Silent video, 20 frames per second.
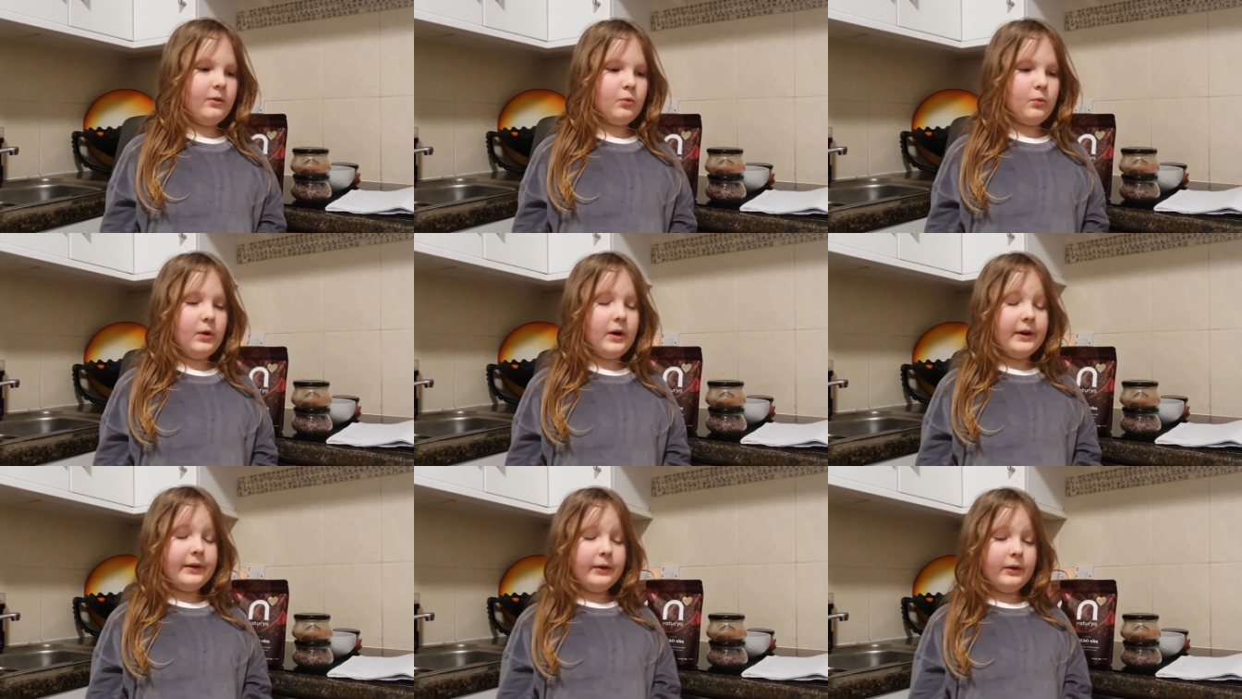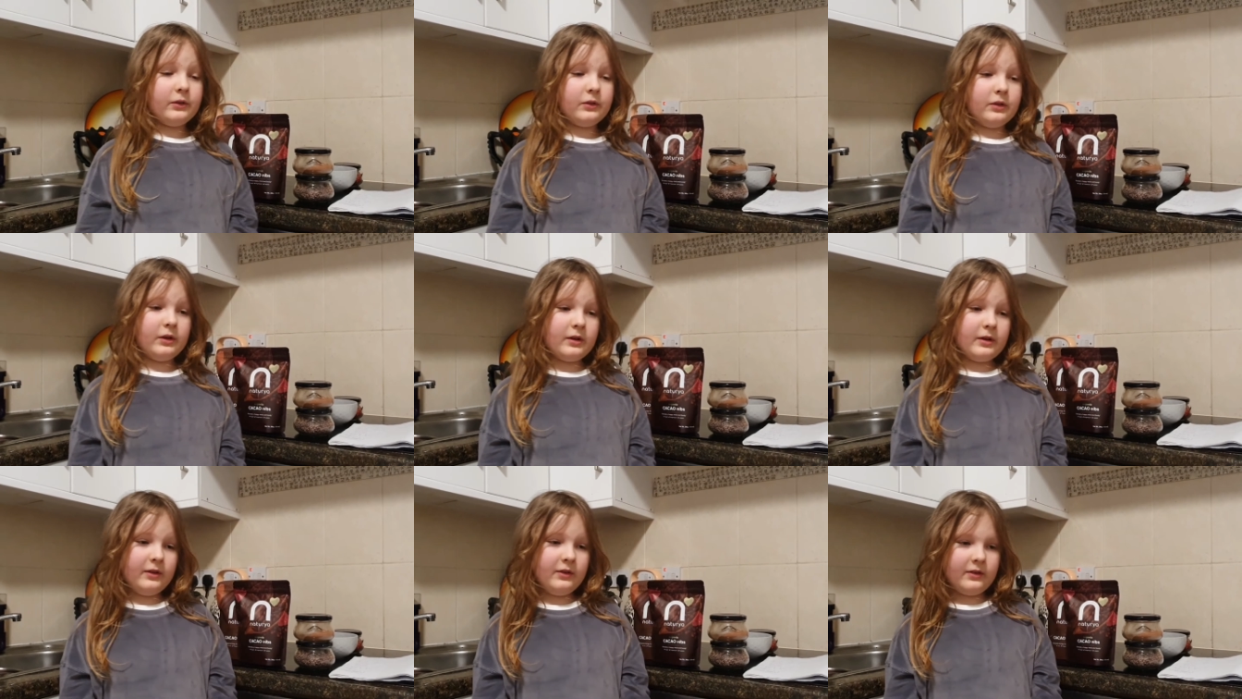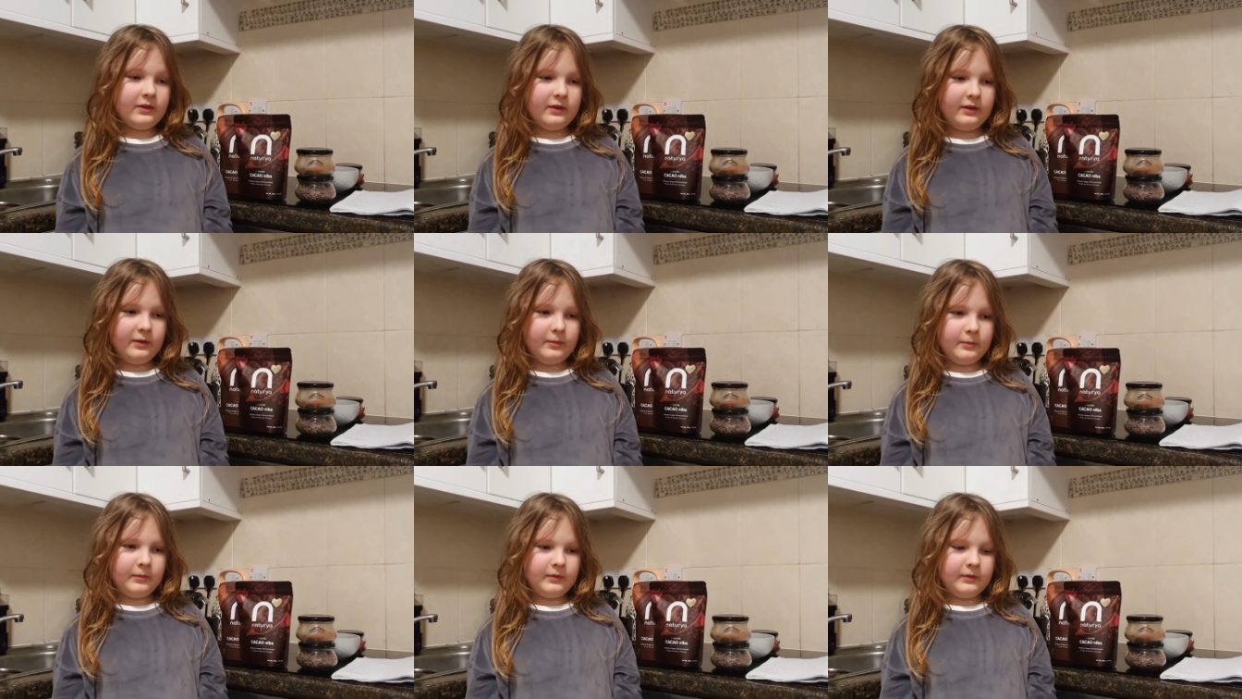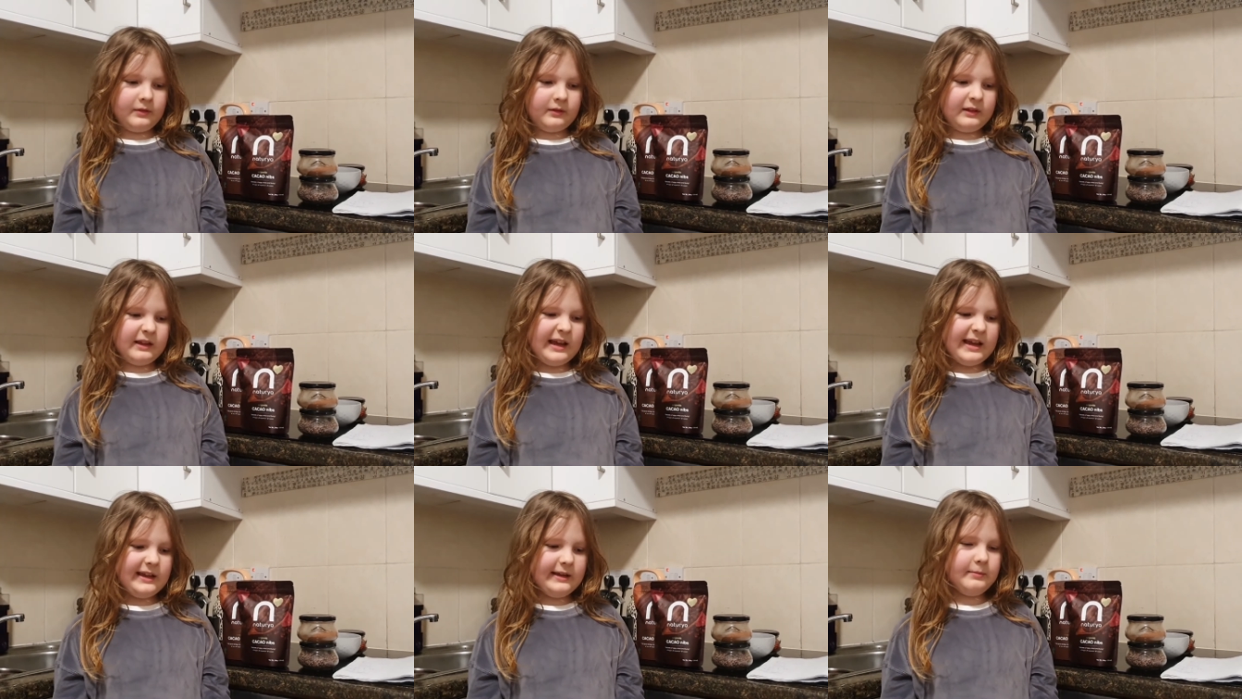why not to consume
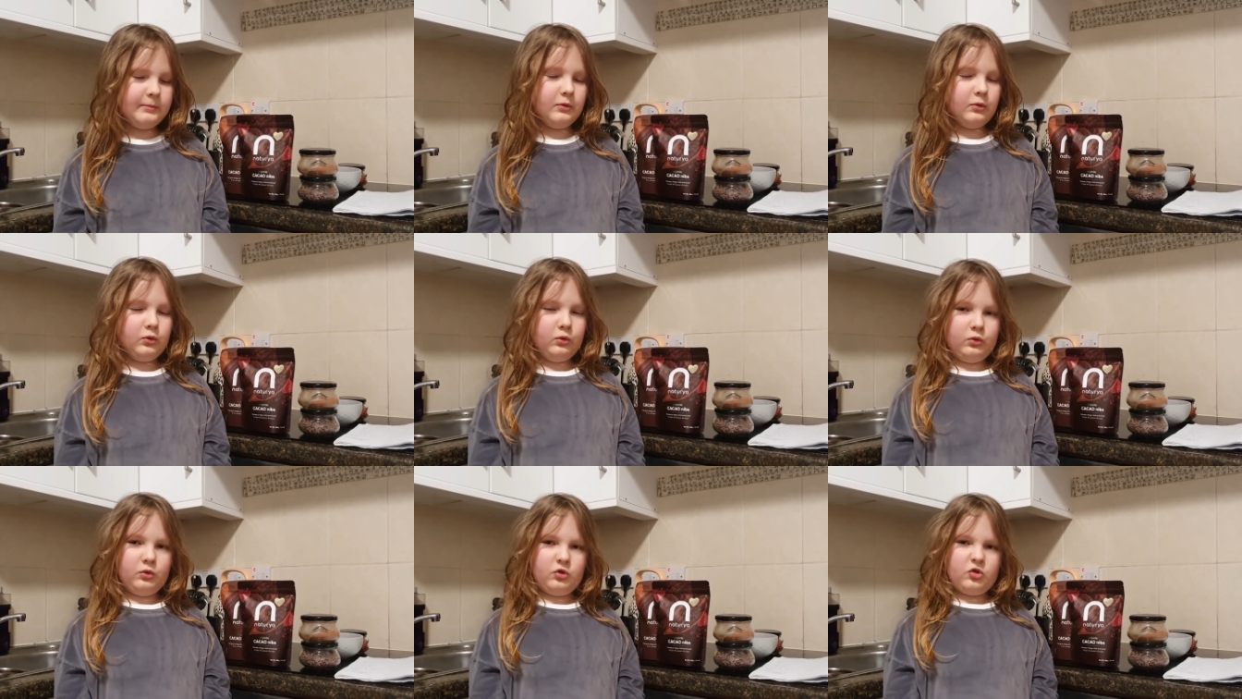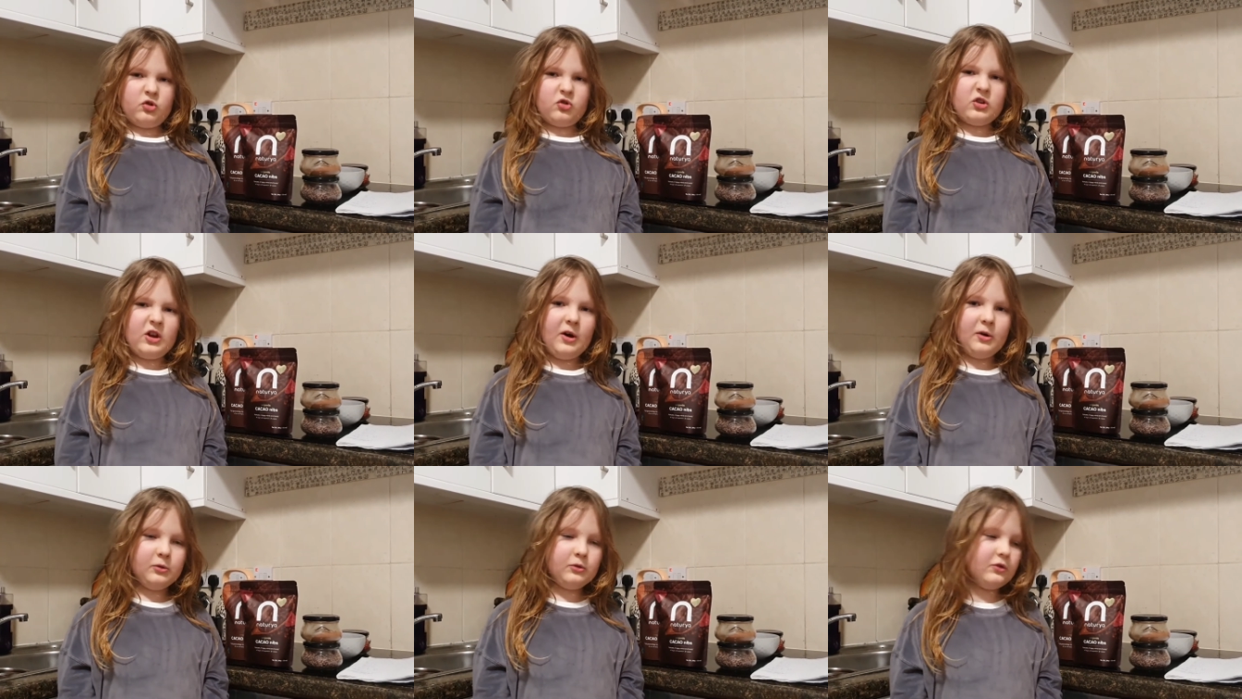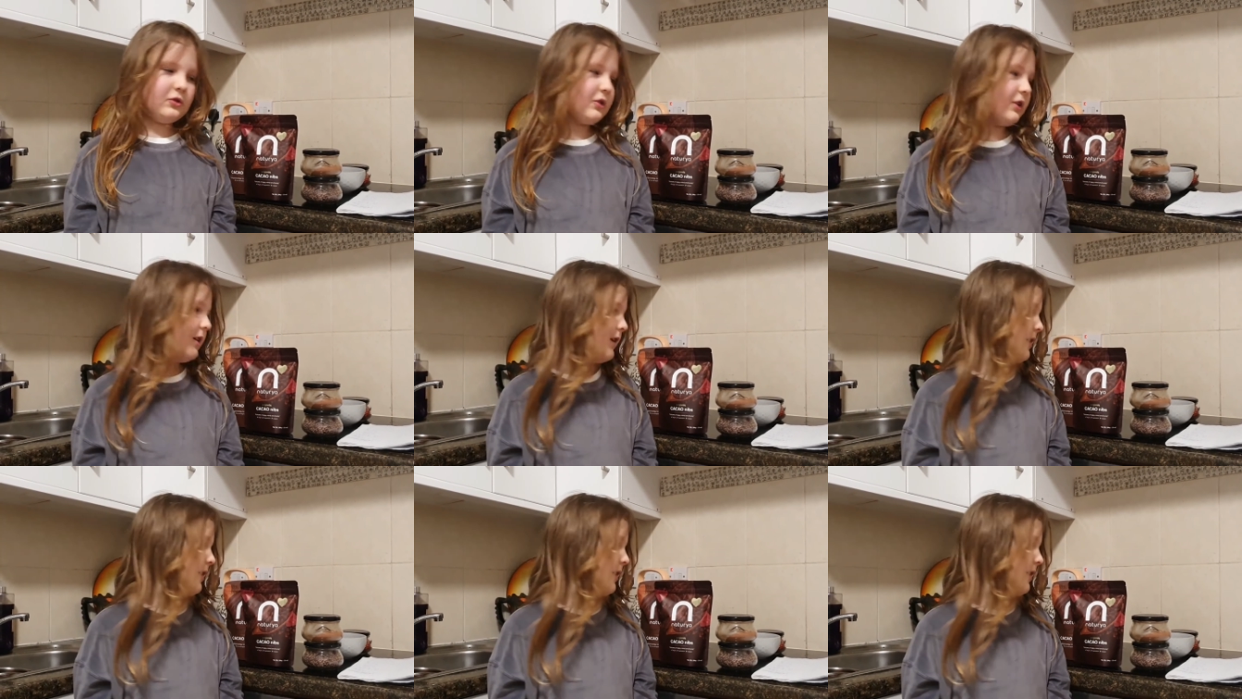table salt.